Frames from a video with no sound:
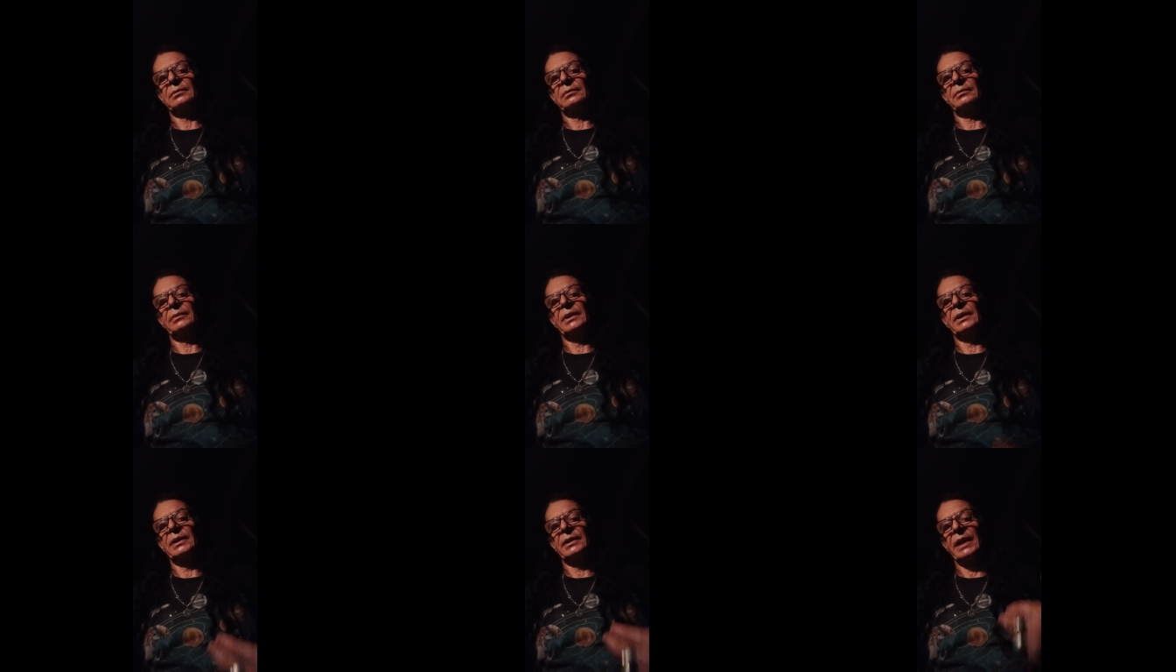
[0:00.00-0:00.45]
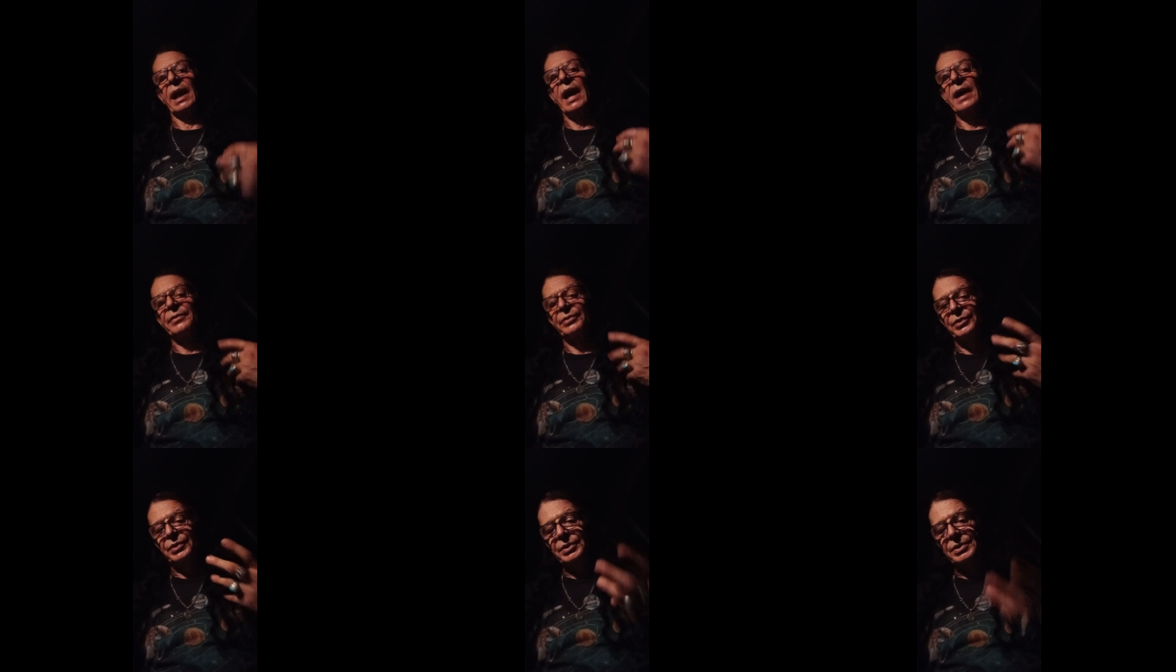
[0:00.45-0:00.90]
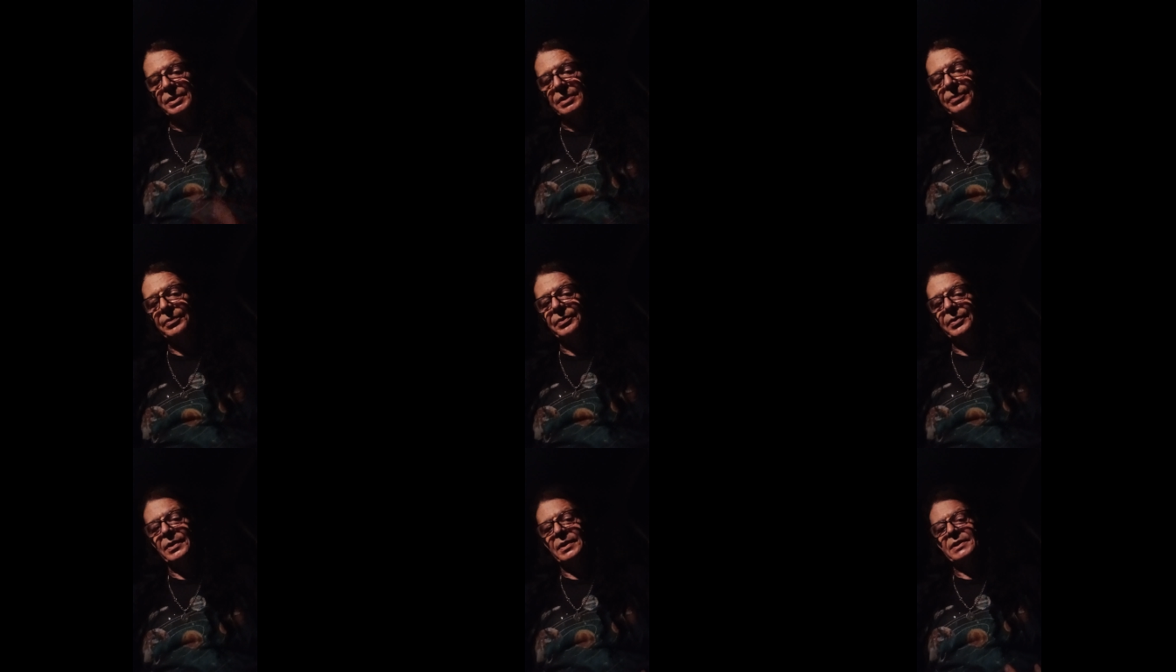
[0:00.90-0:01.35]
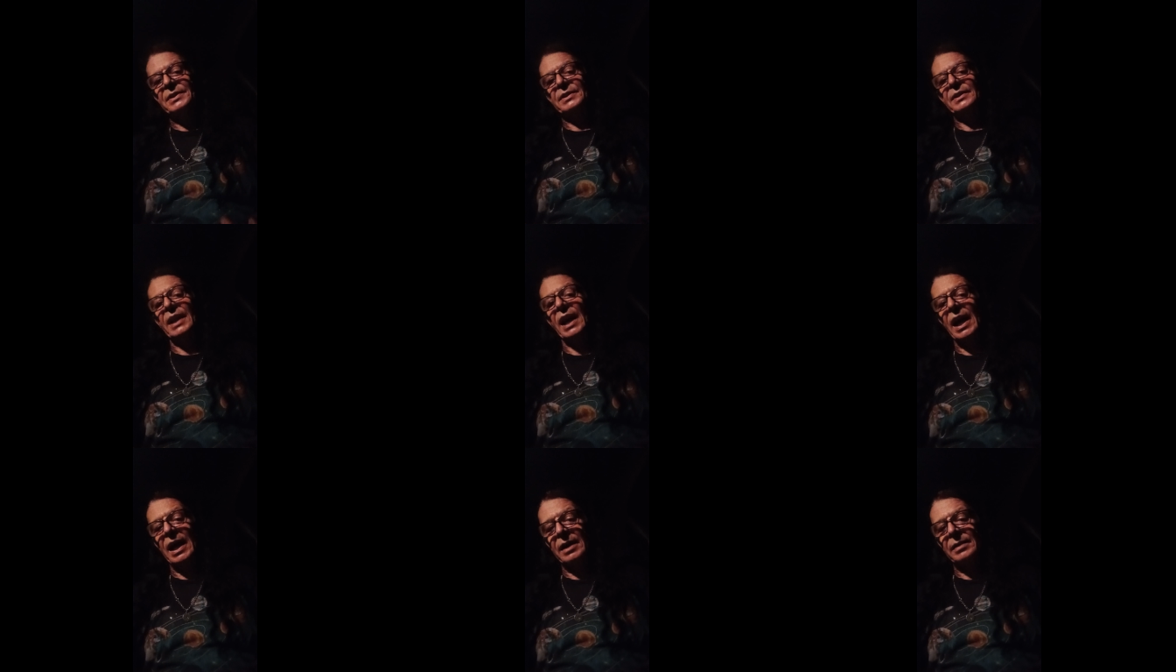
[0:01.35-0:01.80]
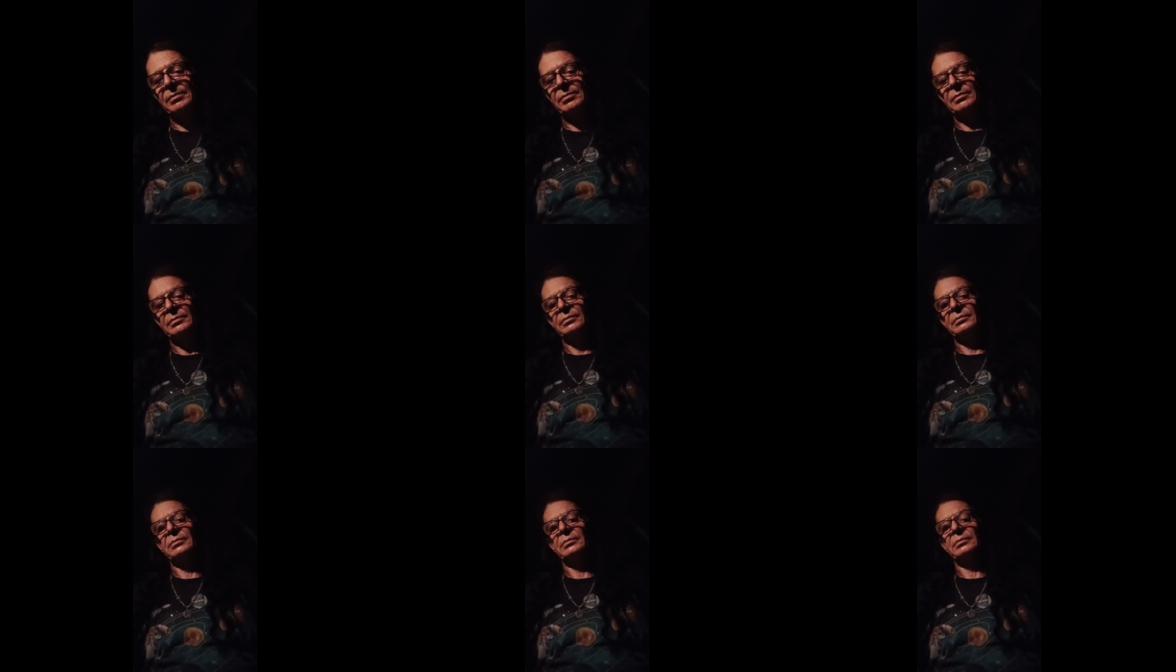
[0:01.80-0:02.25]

when it enters the first time